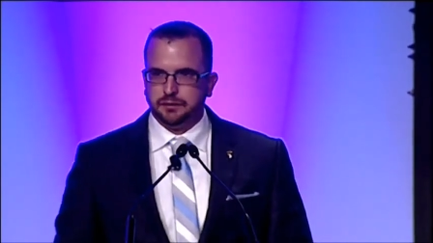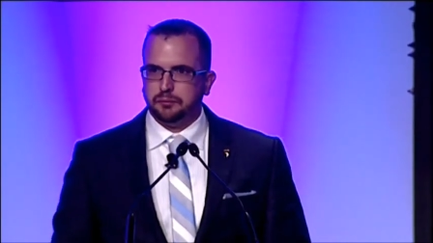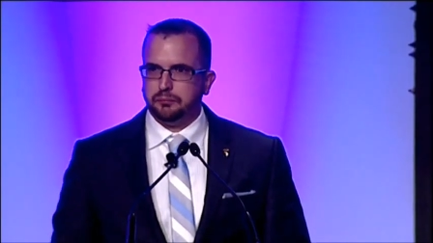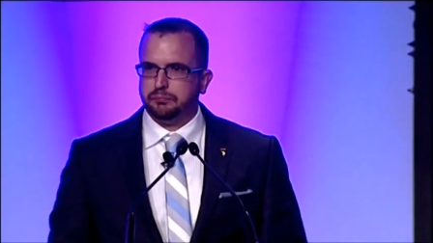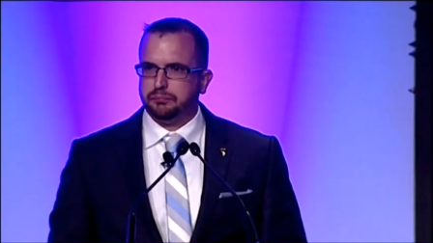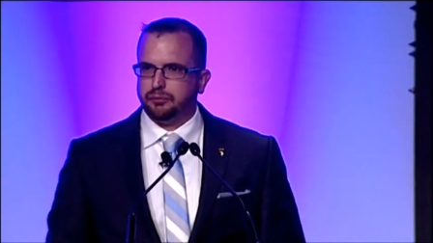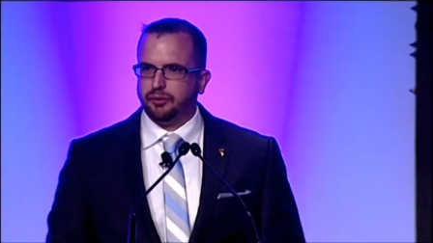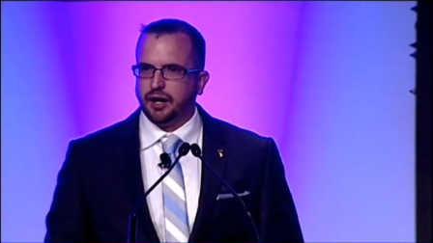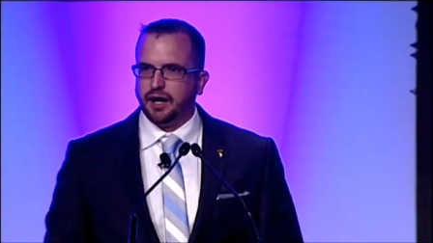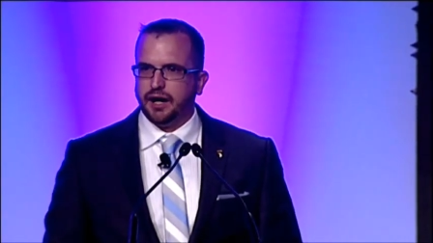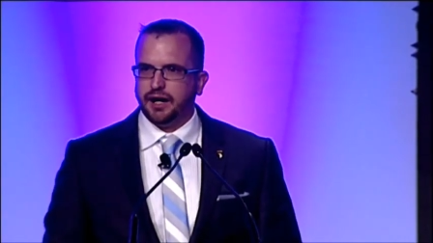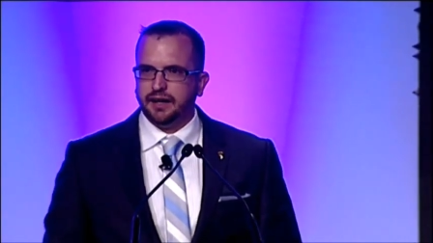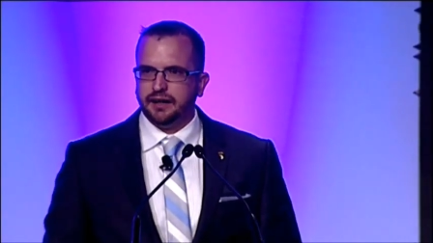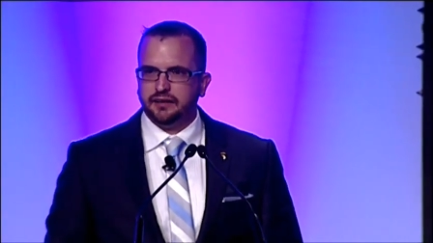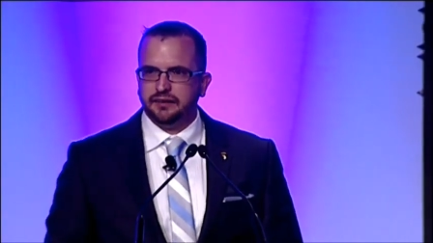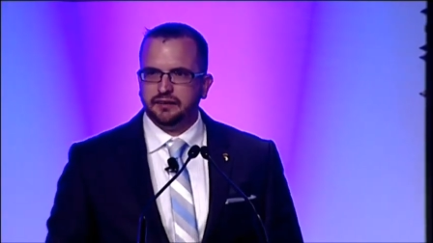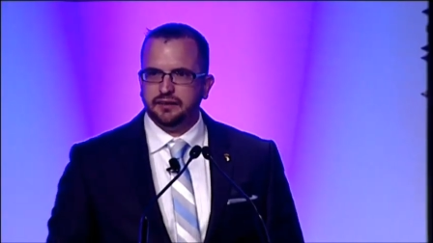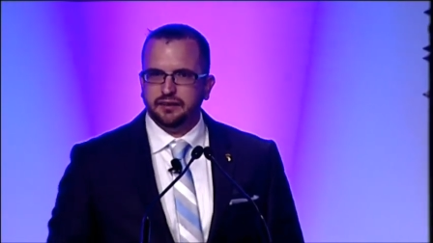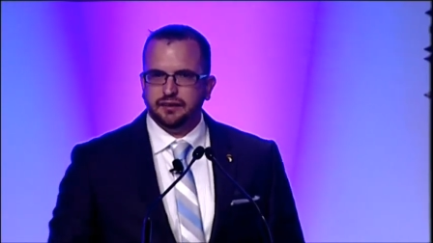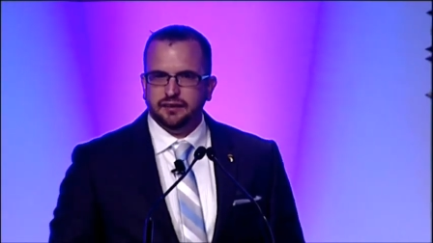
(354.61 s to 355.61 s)
pride,
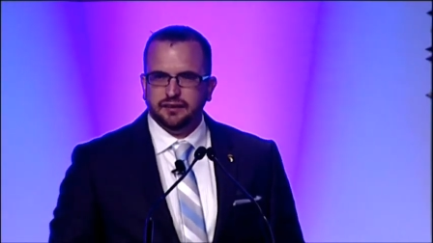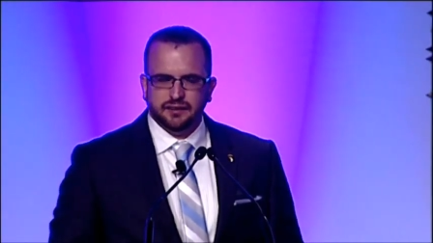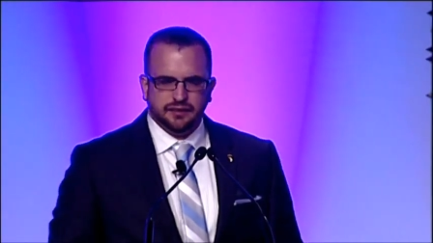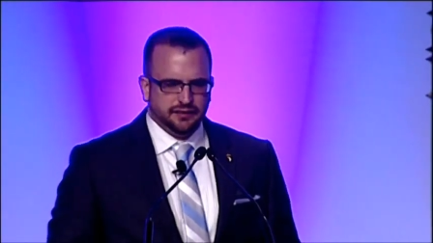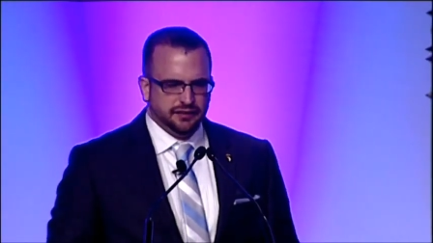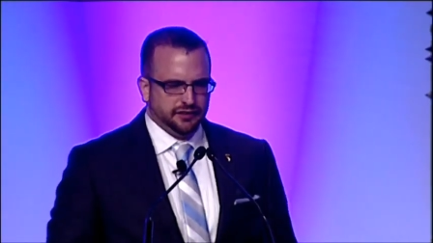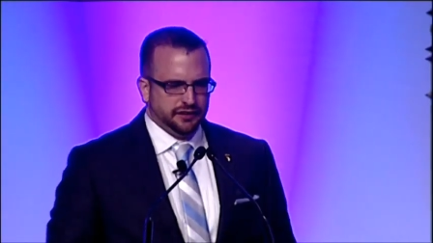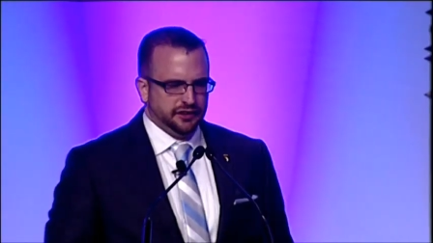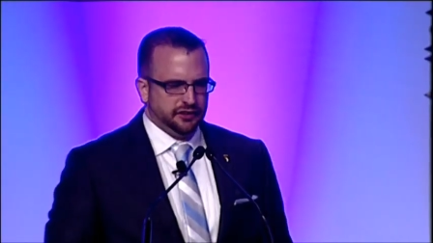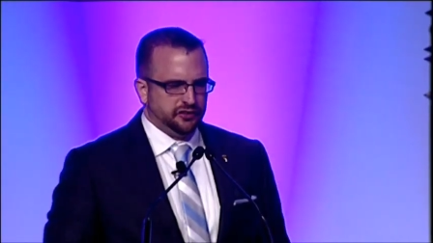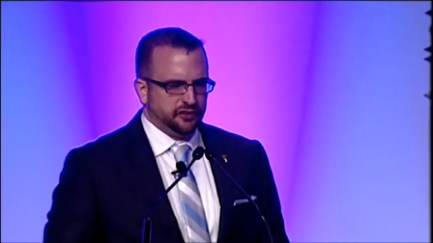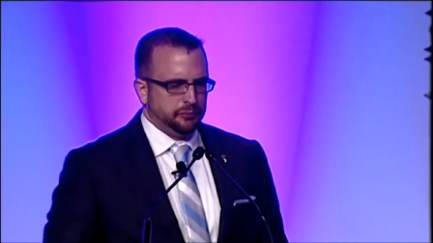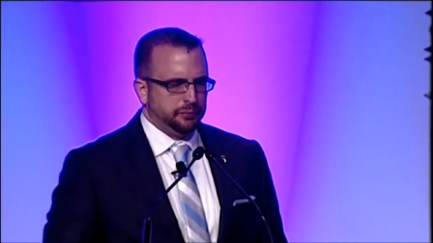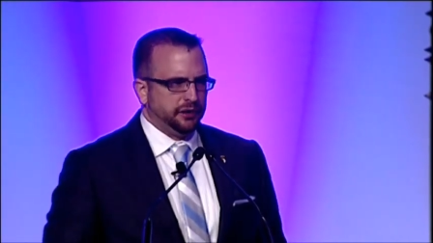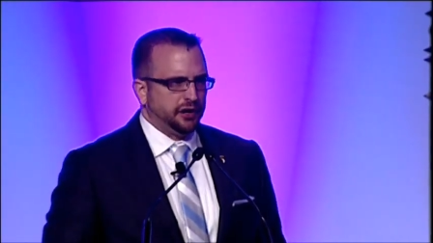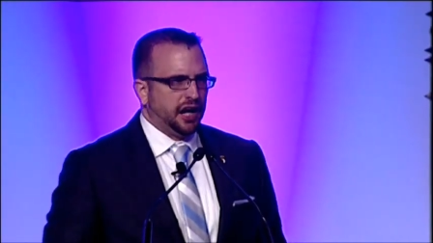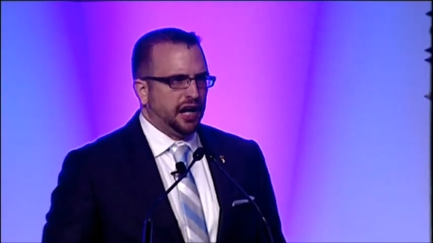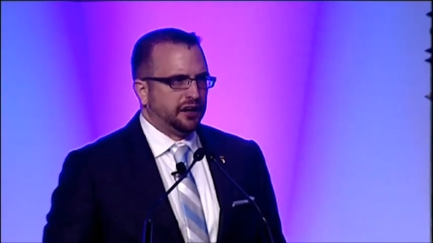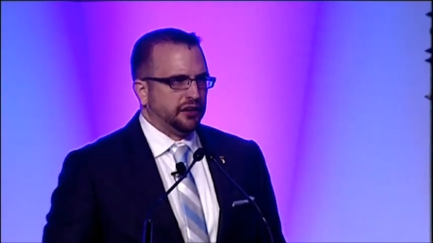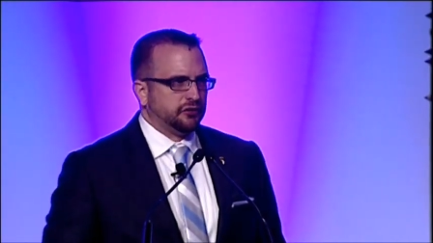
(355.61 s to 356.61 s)
and to be
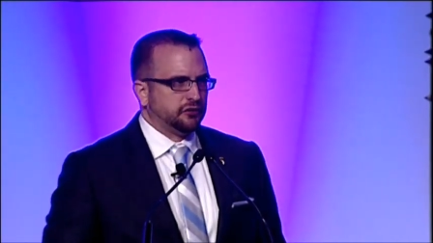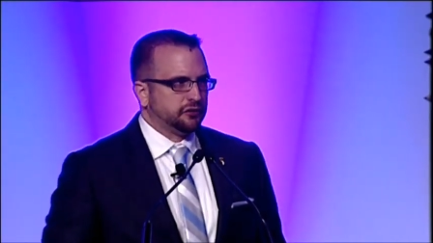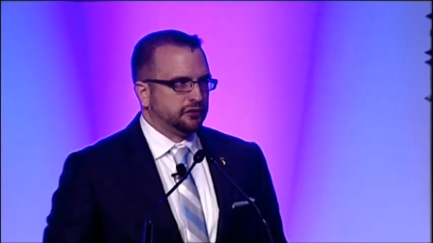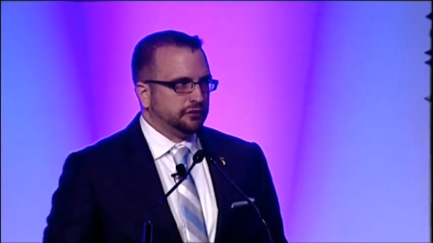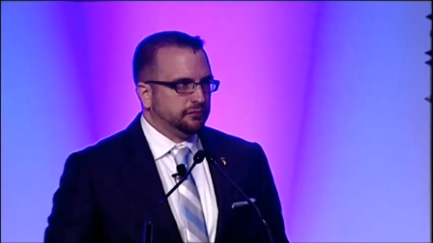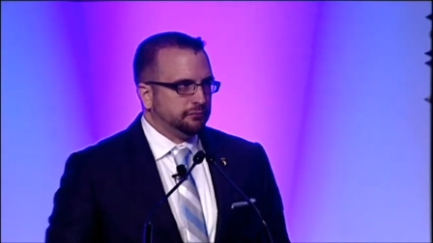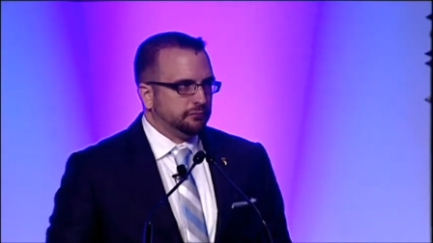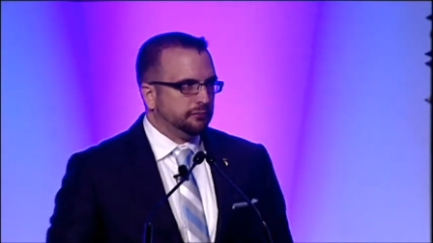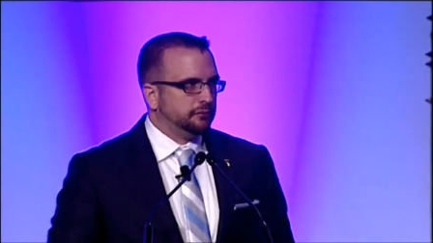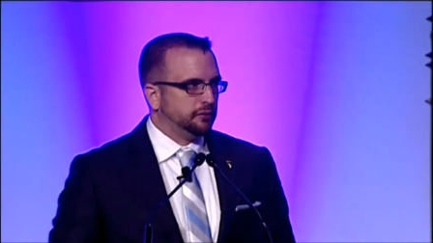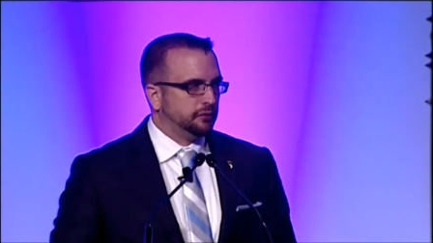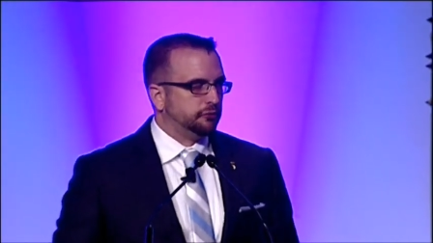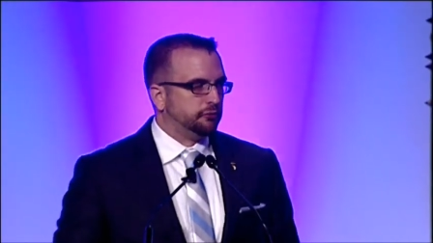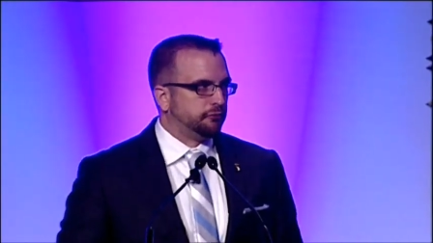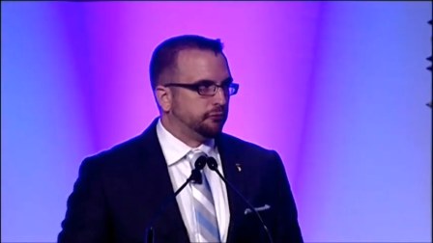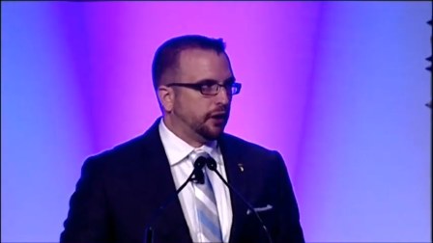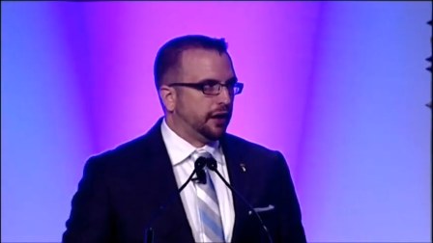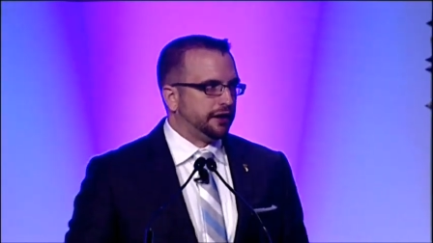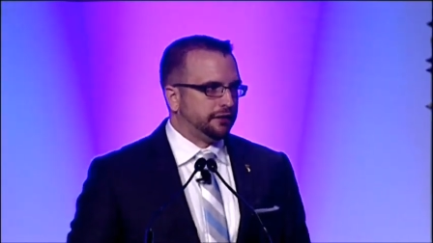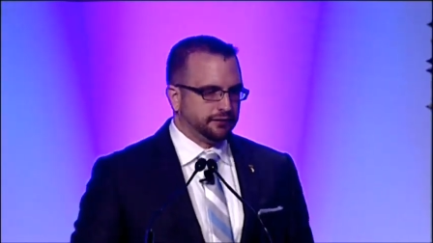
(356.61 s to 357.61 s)
honest,
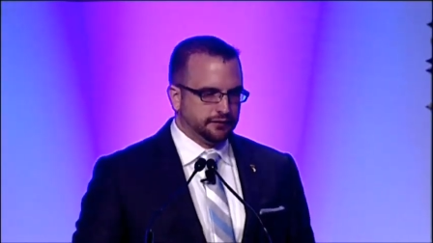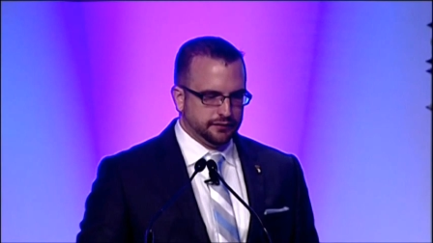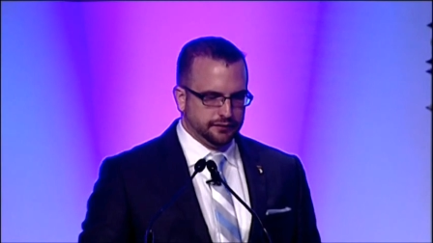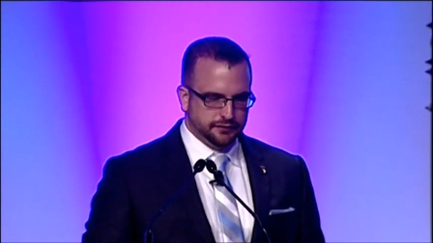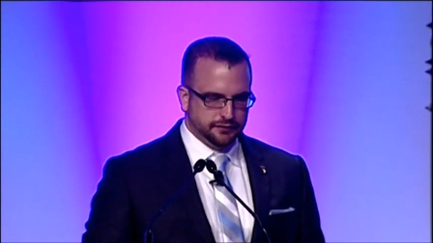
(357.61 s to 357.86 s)
fright.